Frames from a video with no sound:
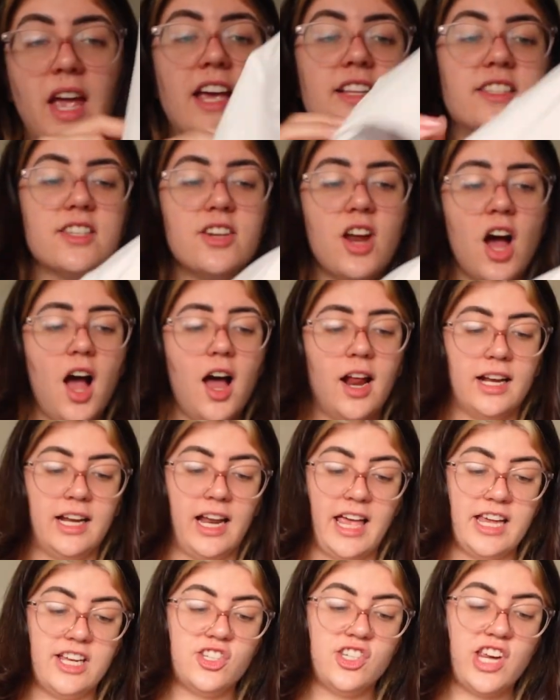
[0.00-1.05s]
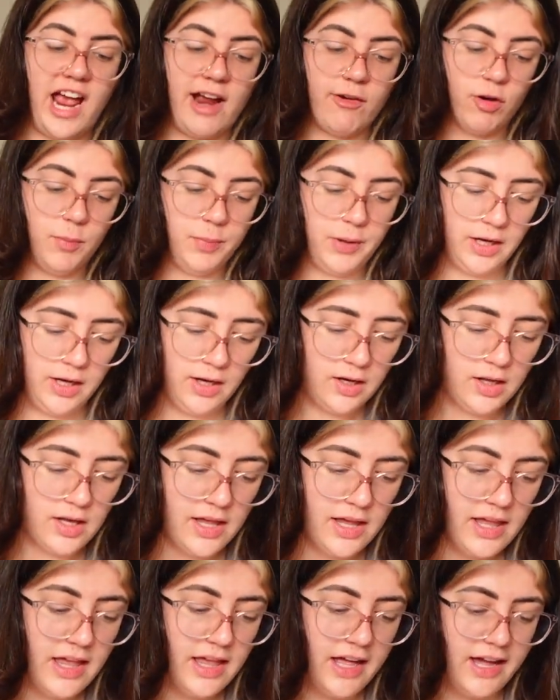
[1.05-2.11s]
It's not like terrible.
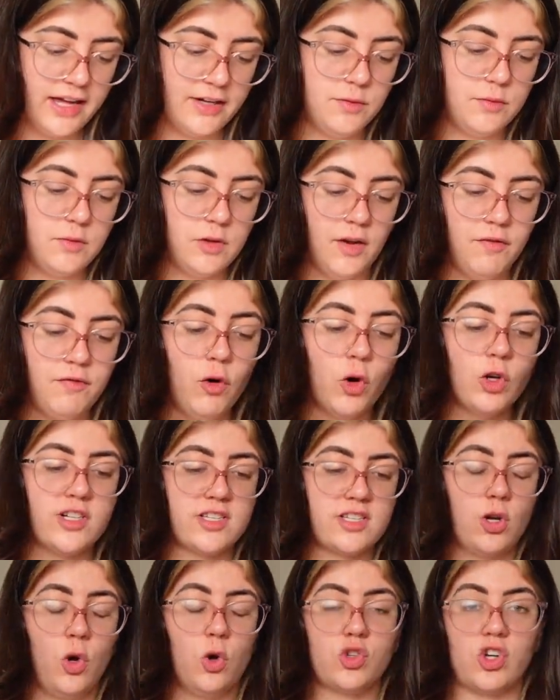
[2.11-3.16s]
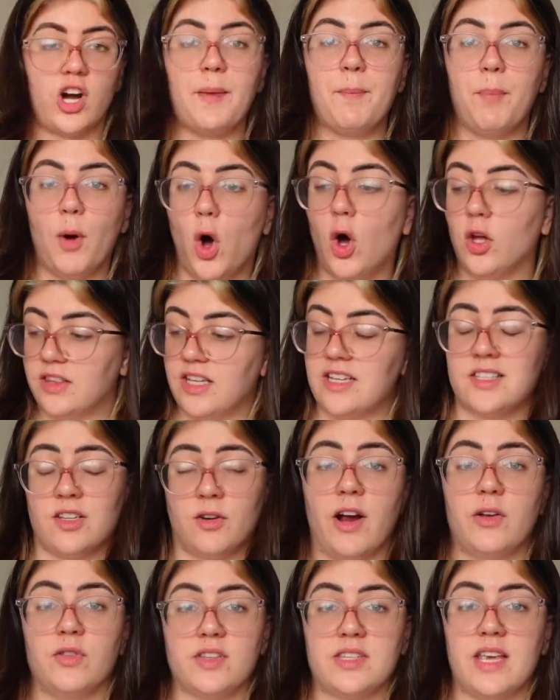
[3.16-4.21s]
And full disclosure, I bought this
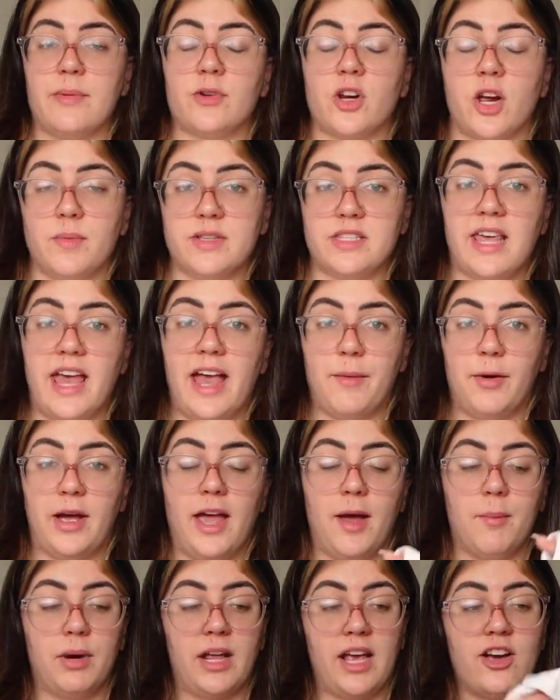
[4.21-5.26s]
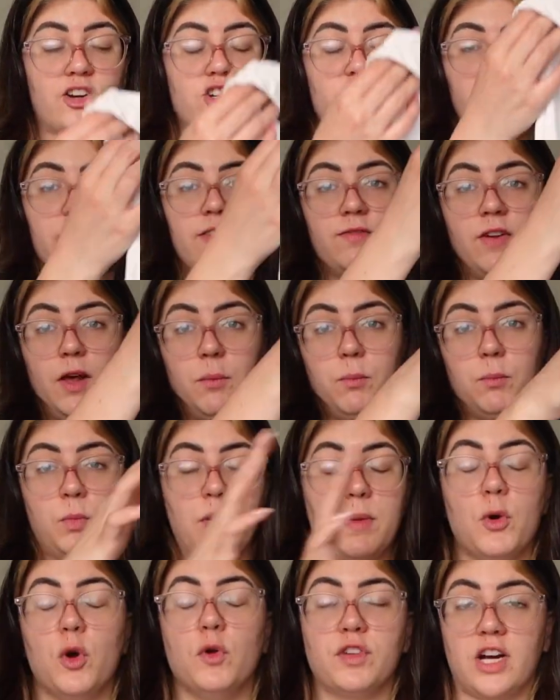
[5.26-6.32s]
around the same time as the AYM, but we
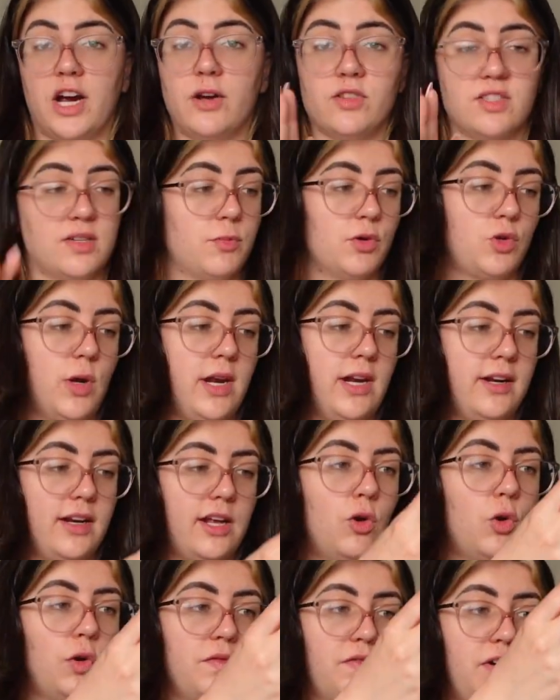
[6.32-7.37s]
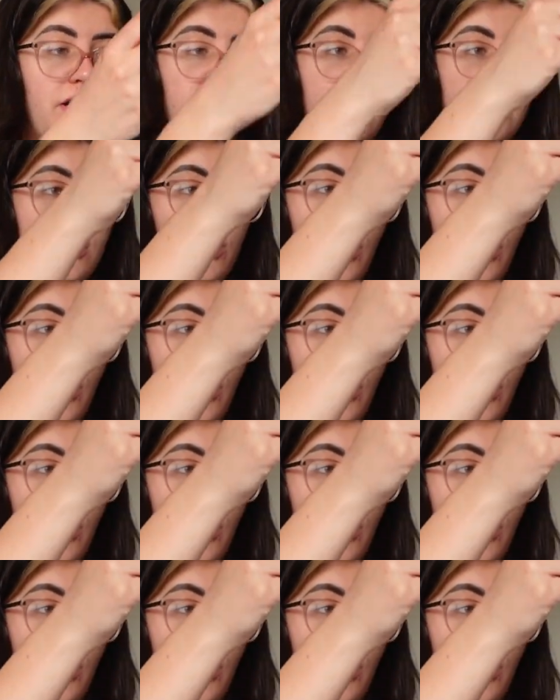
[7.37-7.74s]
moved house in between and I couldn't find this.